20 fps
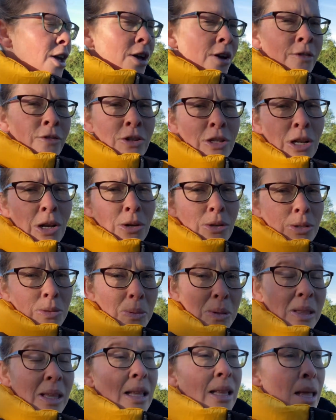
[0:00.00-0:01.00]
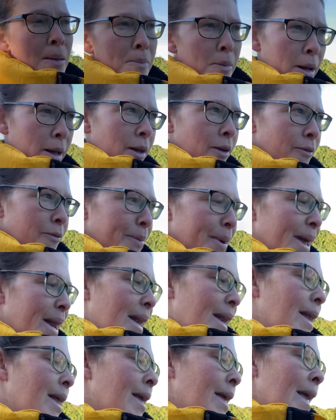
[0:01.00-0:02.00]
for as long as we think they might have
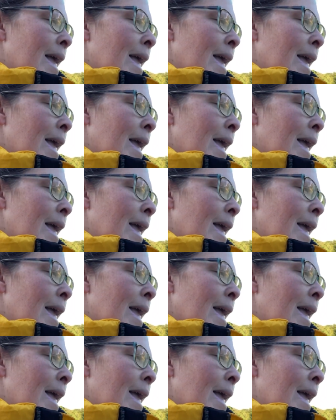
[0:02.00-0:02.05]
been,